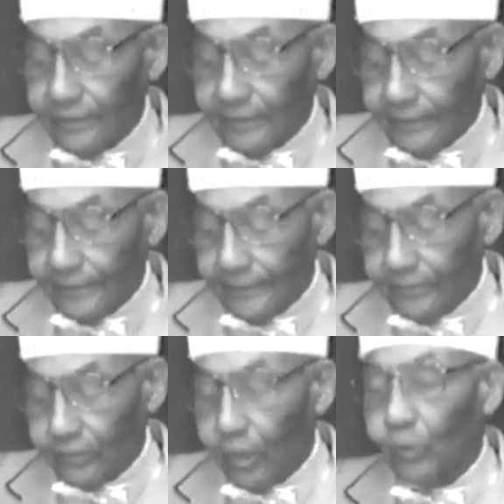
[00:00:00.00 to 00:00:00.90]
in
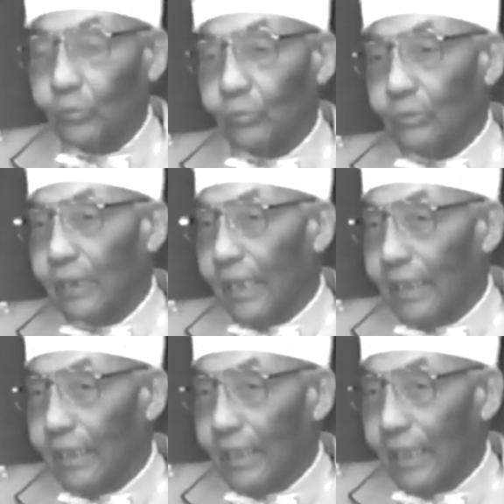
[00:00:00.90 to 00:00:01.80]
his own
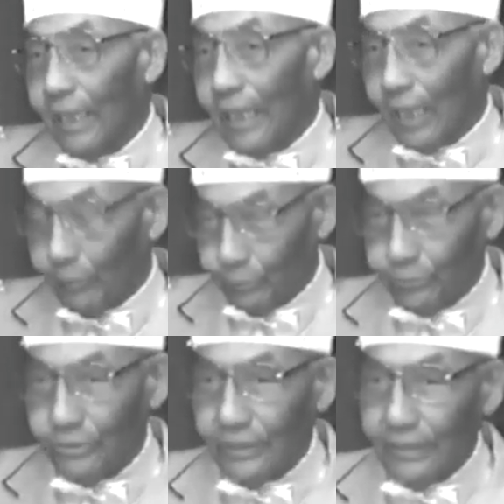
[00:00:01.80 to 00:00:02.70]

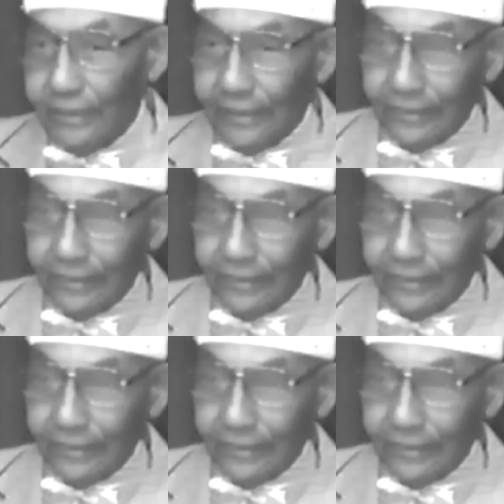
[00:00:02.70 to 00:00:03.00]
house in